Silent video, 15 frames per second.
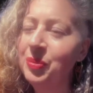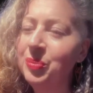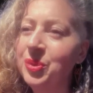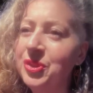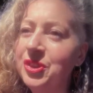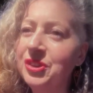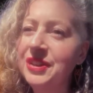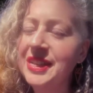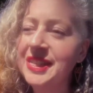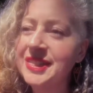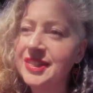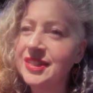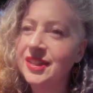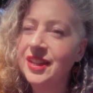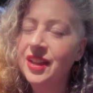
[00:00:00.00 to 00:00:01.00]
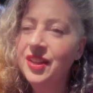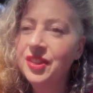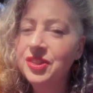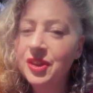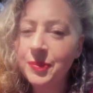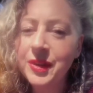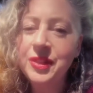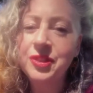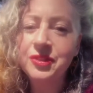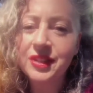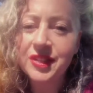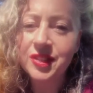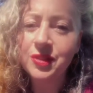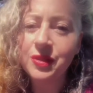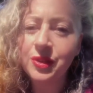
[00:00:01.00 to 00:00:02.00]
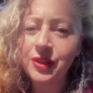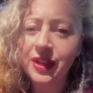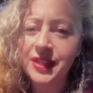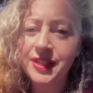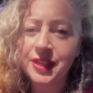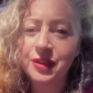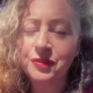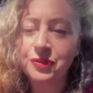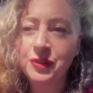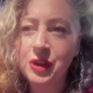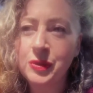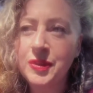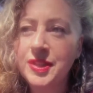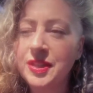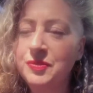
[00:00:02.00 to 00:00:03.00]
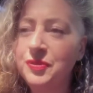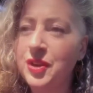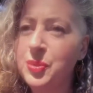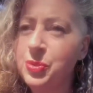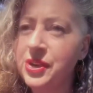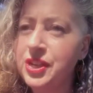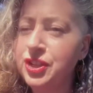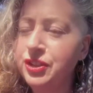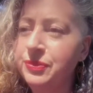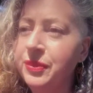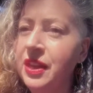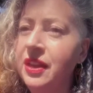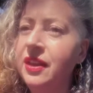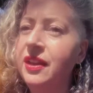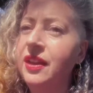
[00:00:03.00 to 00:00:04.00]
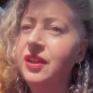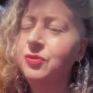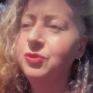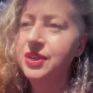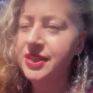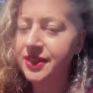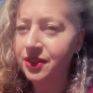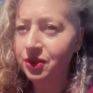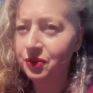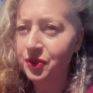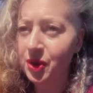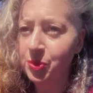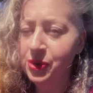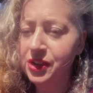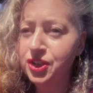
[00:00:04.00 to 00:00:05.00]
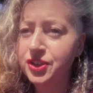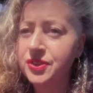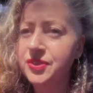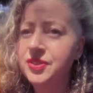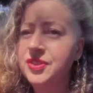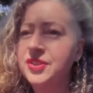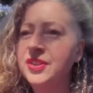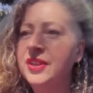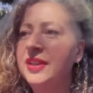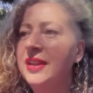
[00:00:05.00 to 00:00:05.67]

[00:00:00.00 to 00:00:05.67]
but there is the whole idea of frequency and vibration and raising our vibrations,